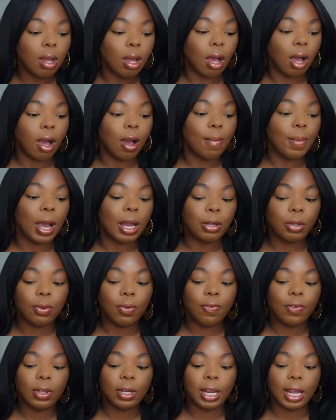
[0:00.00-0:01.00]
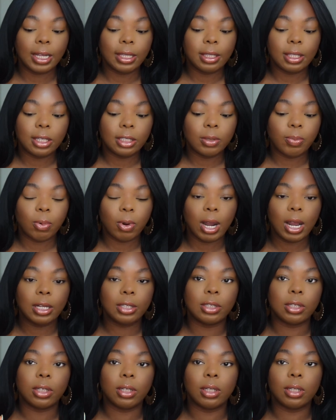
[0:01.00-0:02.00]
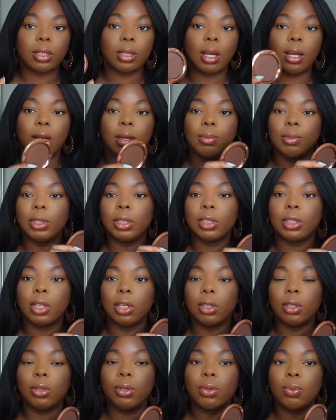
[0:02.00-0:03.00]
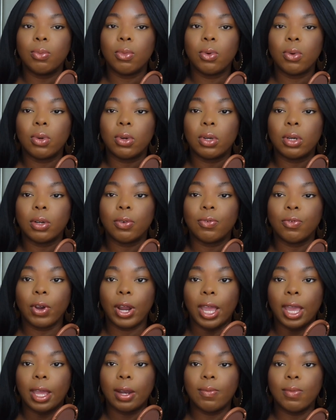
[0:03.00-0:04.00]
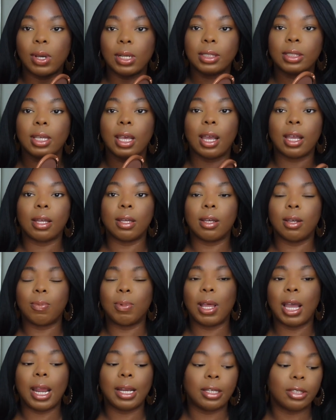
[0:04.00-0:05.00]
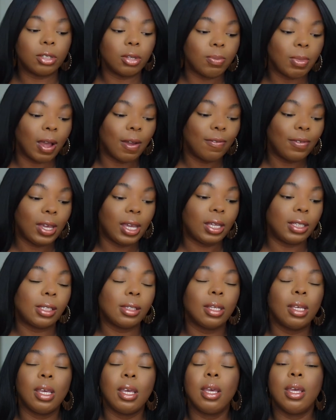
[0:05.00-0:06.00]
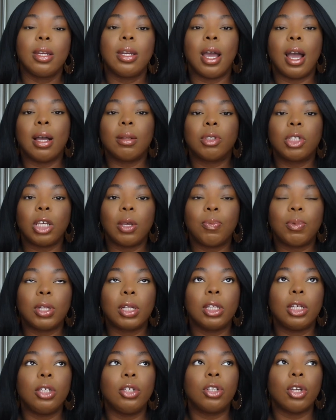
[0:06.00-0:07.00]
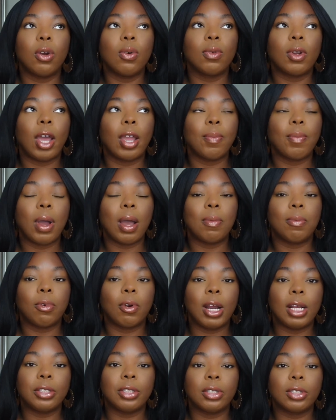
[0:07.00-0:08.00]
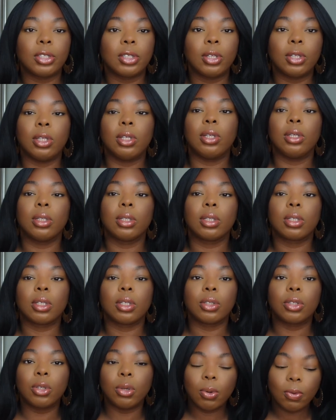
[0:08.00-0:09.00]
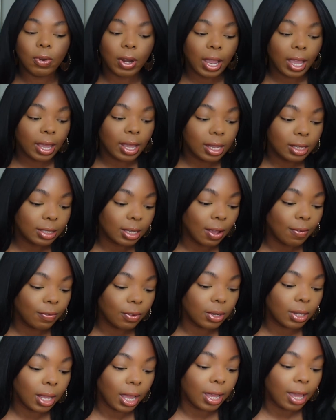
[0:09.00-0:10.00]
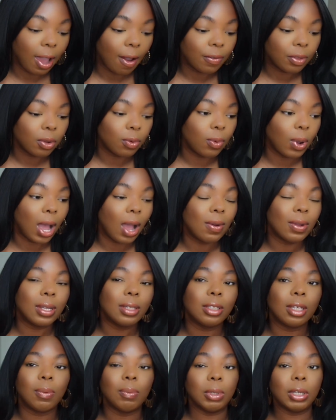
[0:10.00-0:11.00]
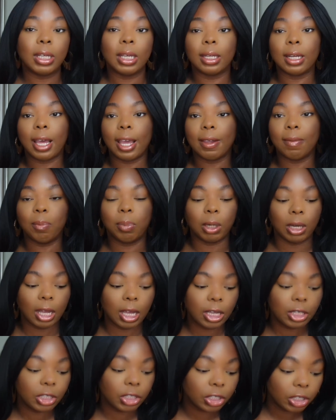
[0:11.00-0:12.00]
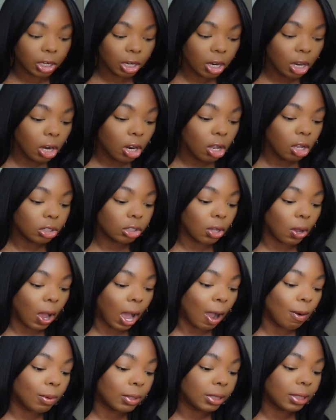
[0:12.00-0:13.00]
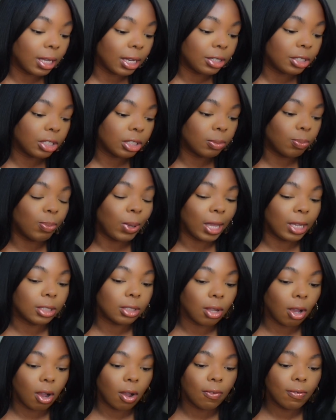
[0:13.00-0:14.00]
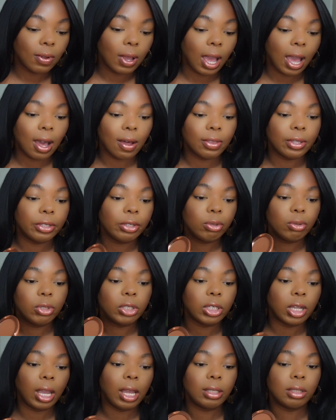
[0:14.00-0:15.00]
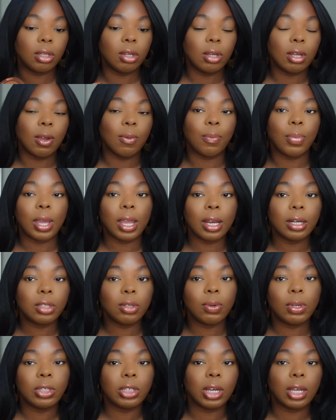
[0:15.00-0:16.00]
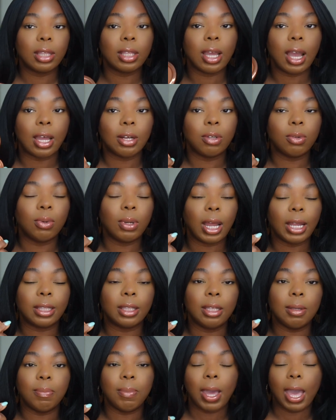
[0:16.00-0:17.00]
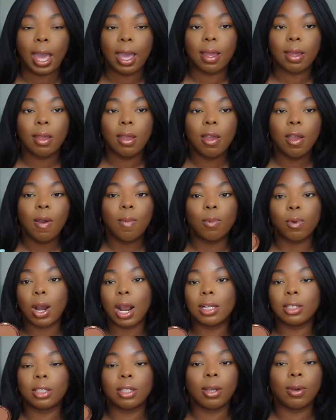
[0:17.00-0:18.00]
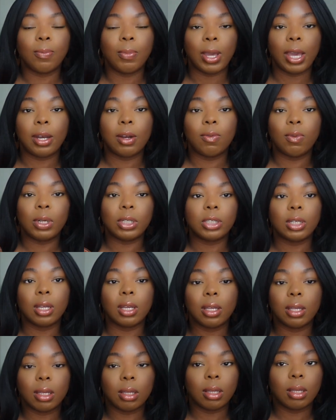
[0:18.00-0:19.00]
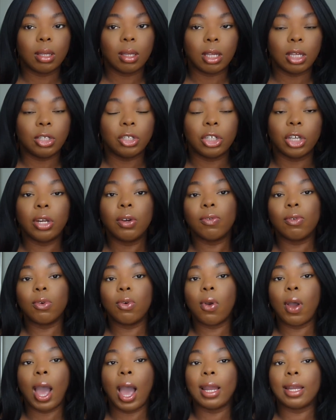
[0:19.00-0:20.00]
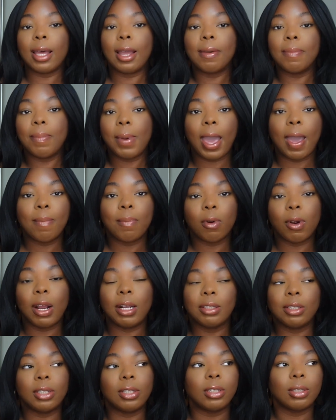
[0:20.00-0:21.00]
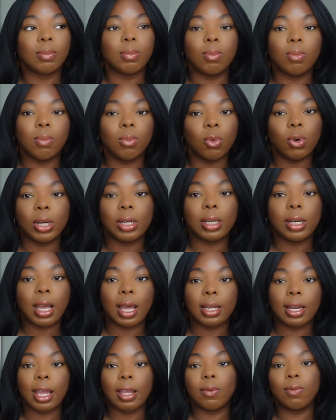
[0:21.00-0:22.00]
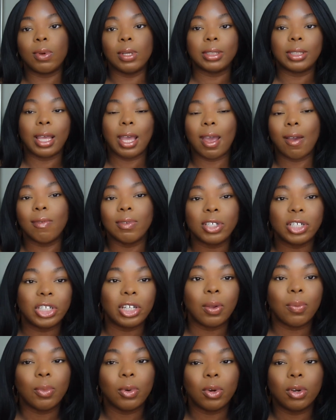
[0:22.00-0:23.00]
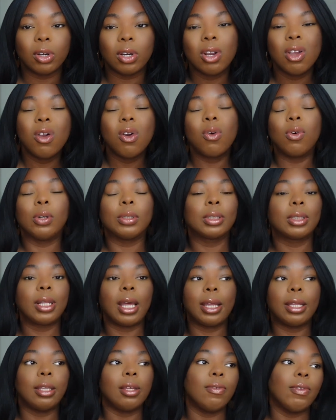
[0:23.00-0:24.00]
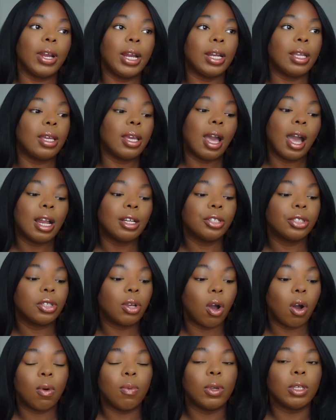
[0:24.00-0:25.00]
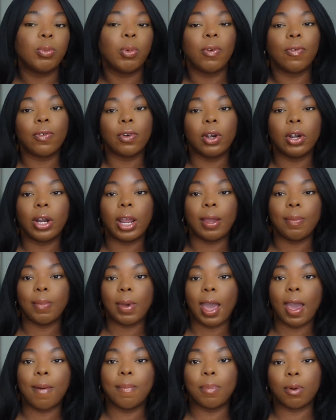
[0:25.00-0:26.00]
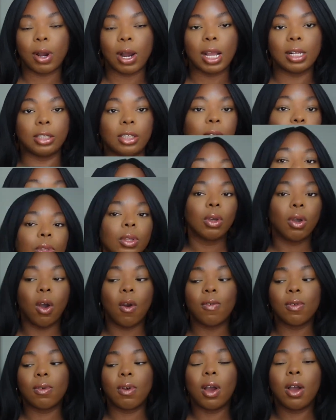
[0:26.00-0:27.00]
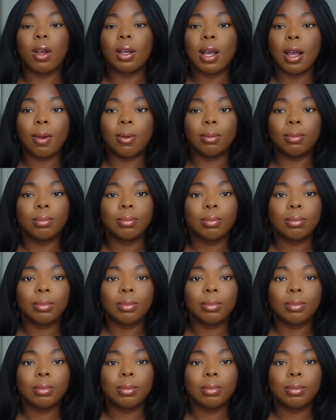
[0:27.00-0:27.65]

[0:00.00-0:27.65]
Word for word: Um, I do feel like this bronzer um, looked a little more red once I applied it to my face. Now, I typically don't like my bronzers to look too red because I feel like after a while it ends up looking like blush. So I would say just based off how the two shades look compared to each other, I do like the matte bronzer better, which in general, I like matte bronzers more than I like ones that have a shimmer or slightly radiant. I just always prefer a matte bronzer. Overall, um,